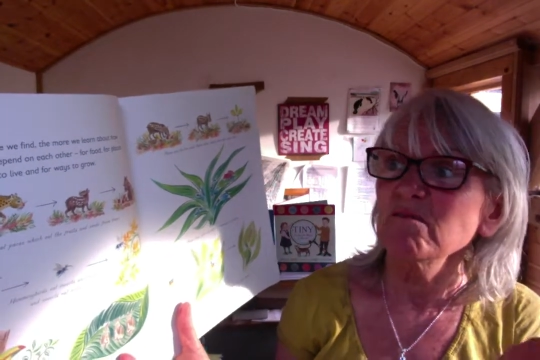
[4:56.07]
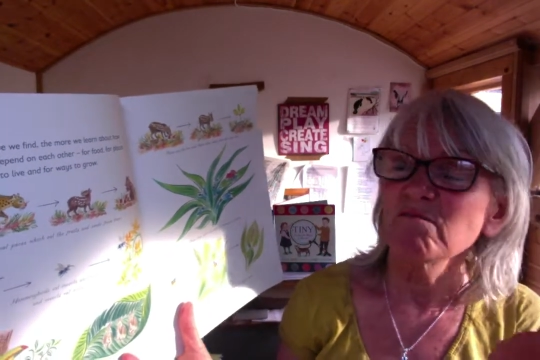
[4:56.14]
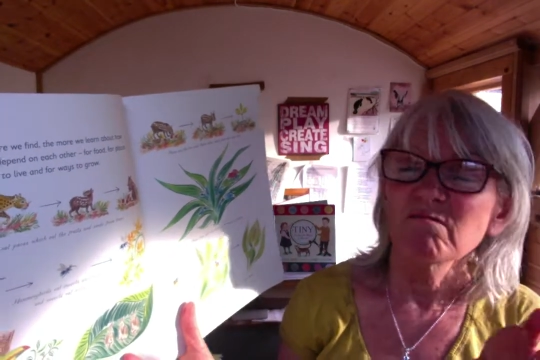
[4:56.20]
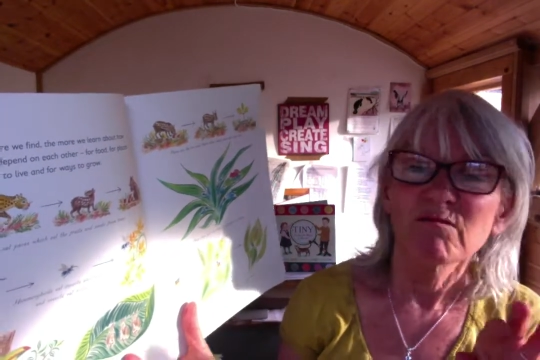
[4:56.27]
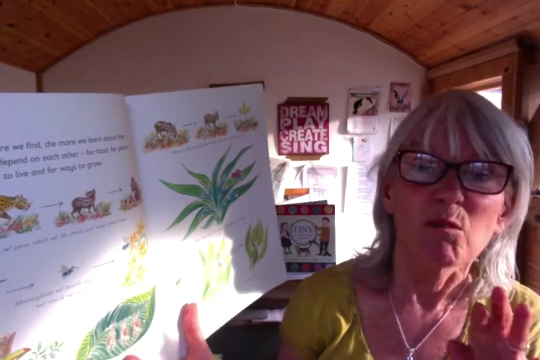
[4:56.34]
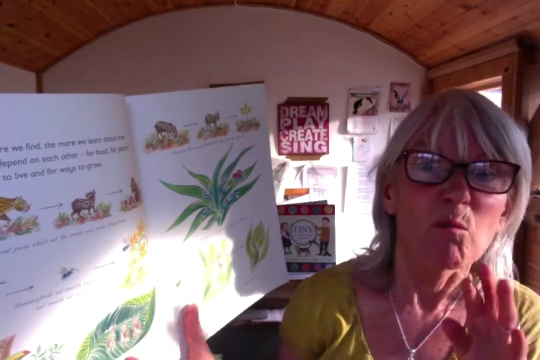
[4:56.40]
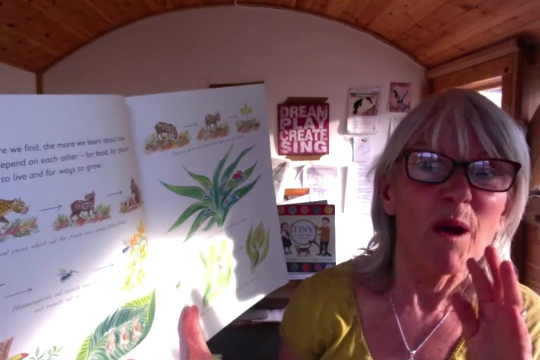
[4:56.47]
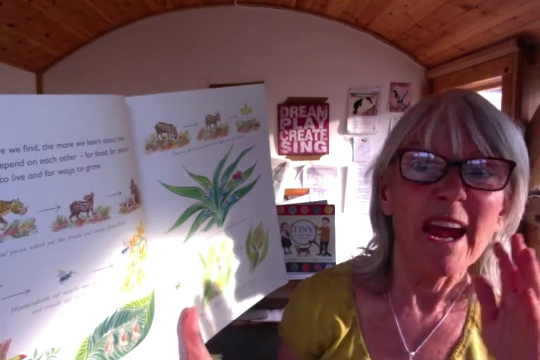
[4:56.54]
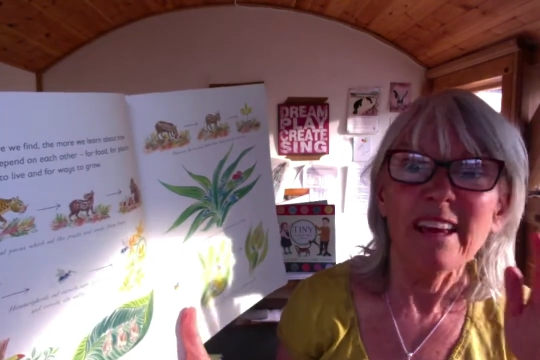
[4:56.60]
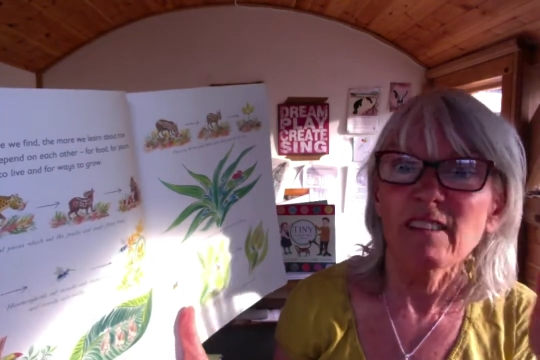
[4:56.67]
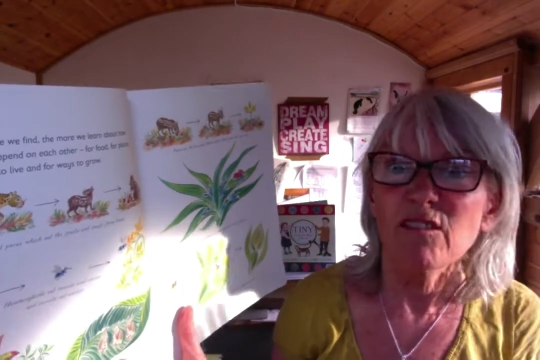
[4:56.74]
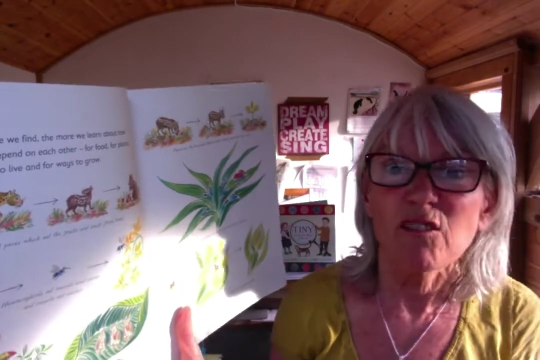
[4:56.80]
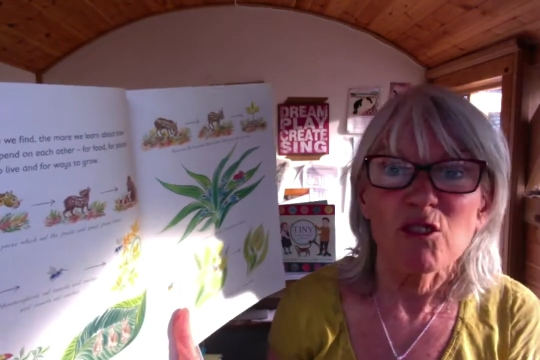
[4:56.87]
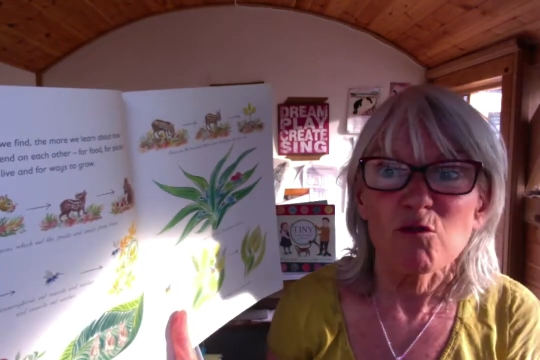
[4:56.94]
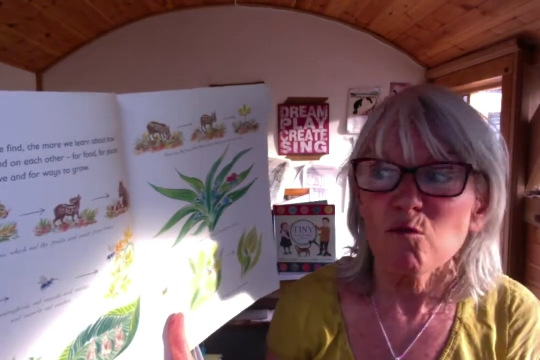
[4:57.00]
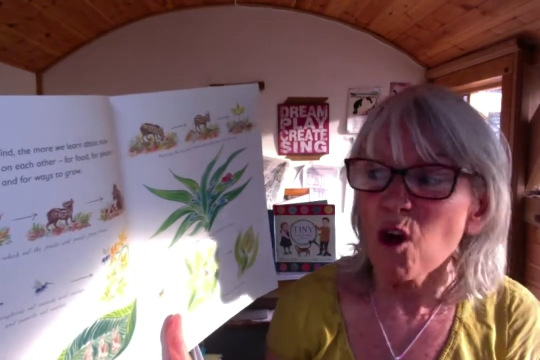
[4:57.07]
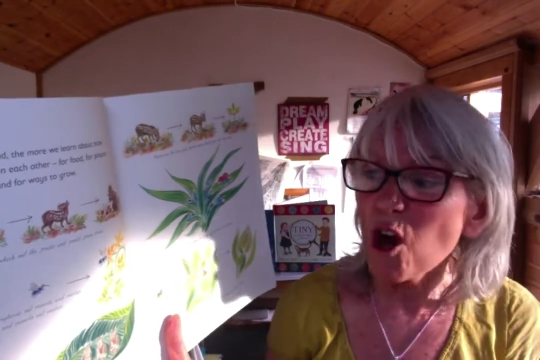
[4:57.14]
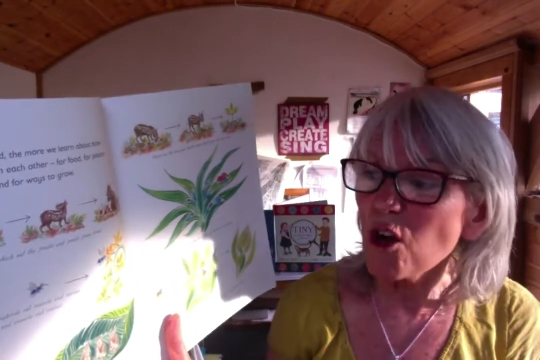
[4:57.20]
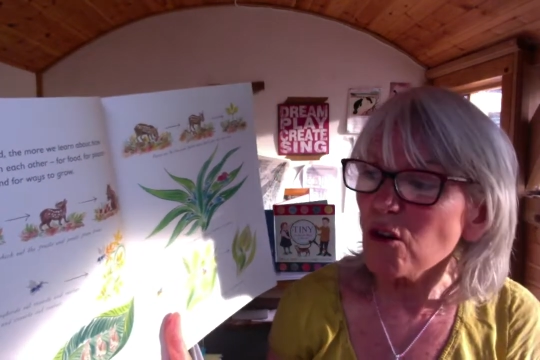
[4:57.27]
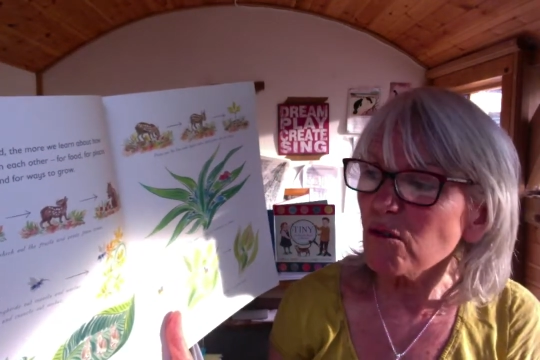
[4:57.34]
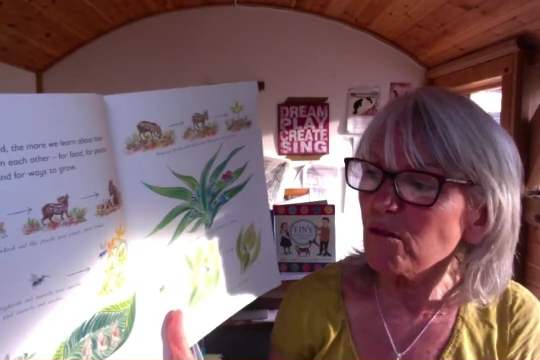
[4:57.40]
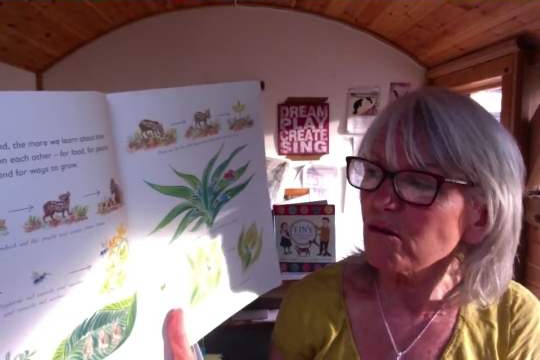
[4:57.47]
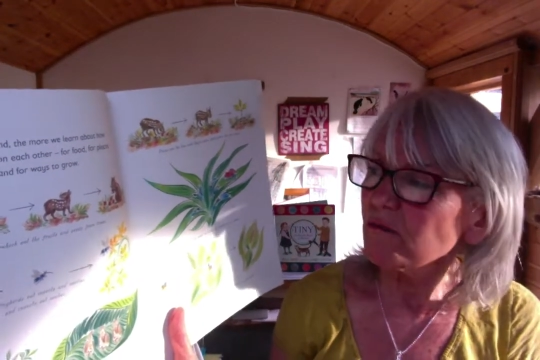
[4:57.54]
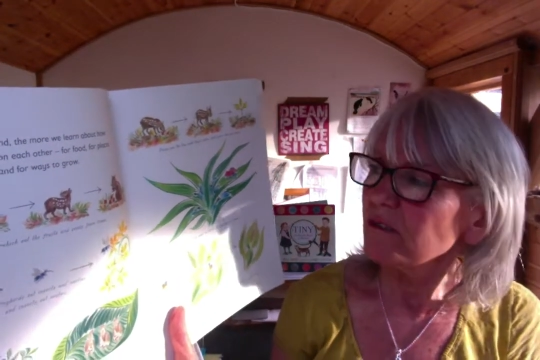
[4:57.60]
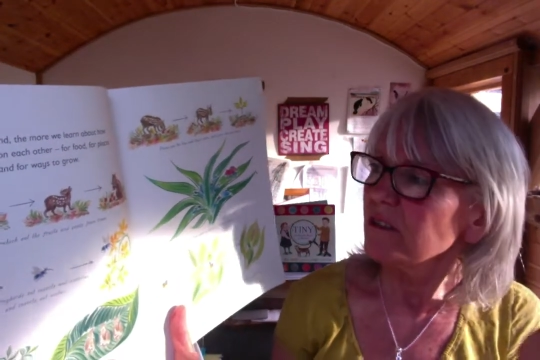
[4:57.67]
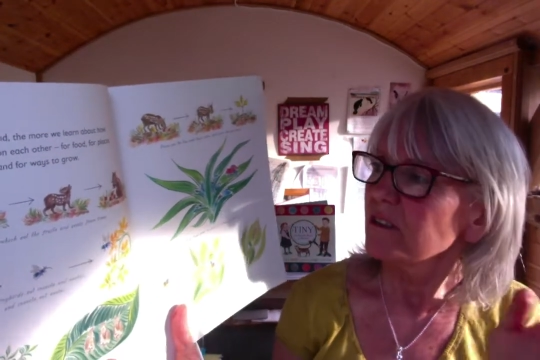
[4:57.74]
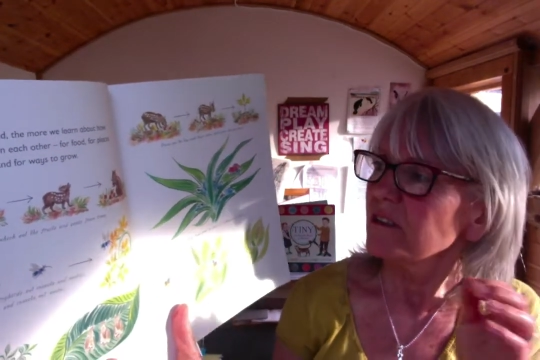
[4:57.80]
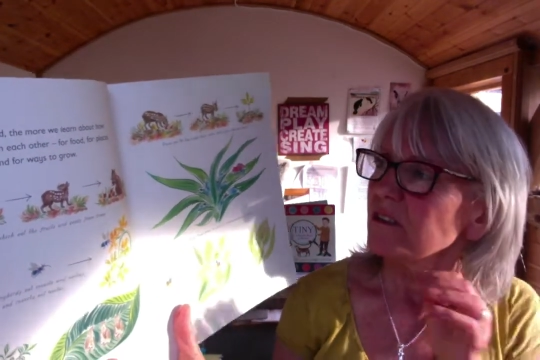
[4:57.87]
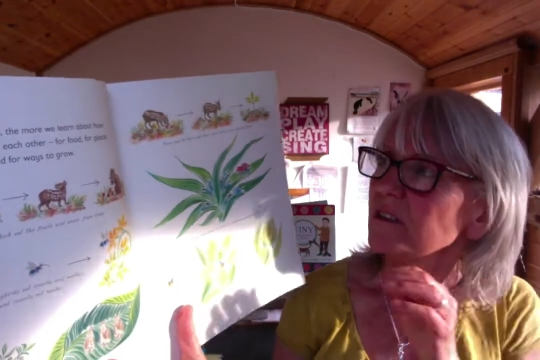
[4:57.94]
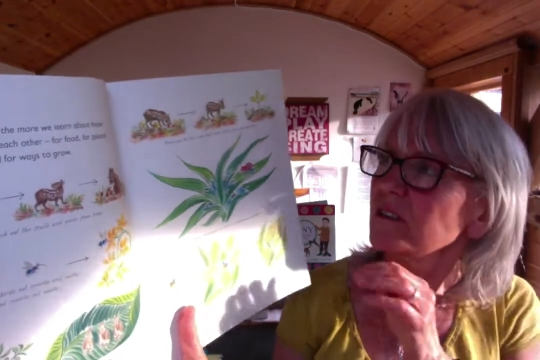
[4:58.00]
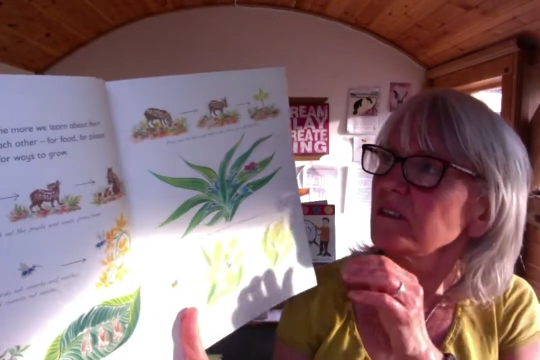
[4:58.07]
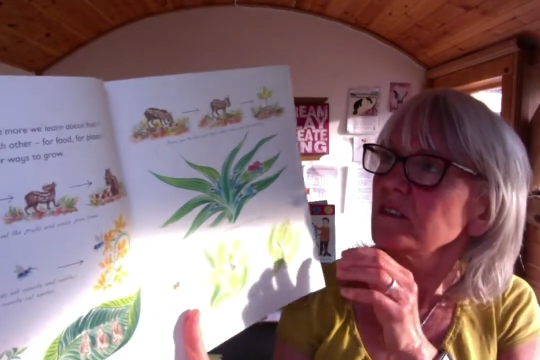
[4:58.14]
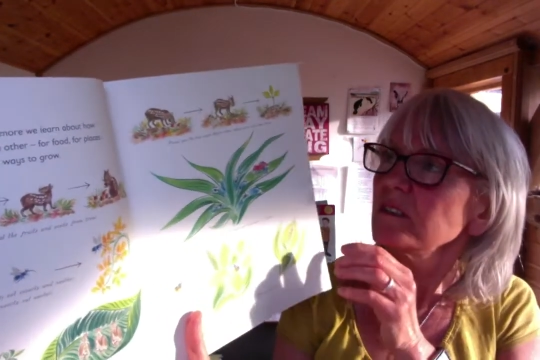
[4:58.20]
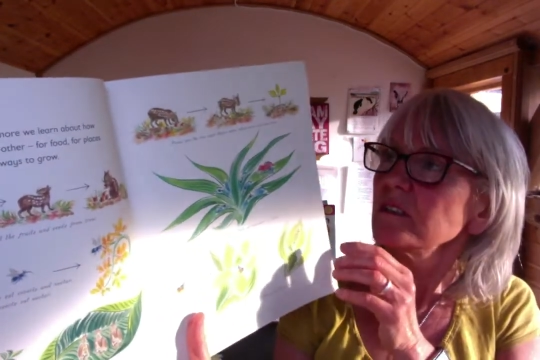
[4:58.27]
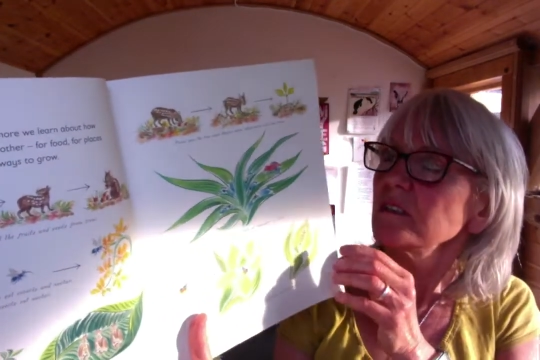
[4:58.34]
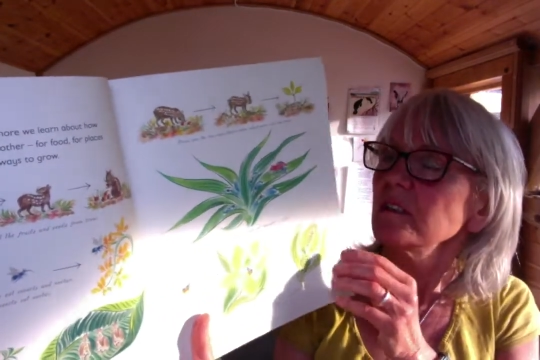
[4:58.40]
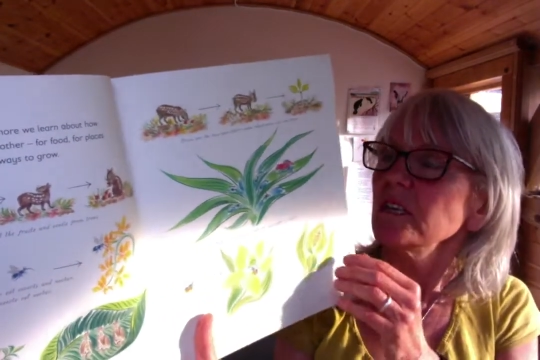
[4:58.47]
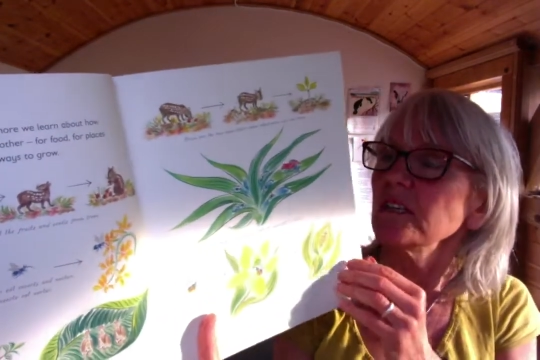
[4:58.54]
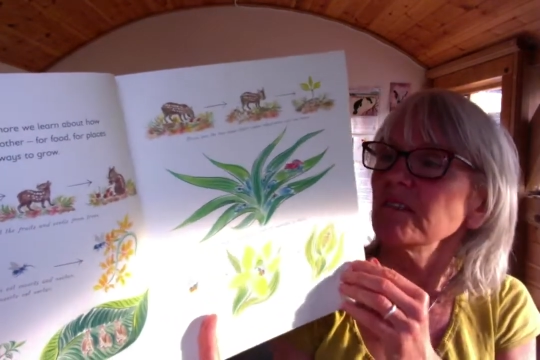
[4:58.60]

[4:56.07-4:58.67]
for ways to grow. In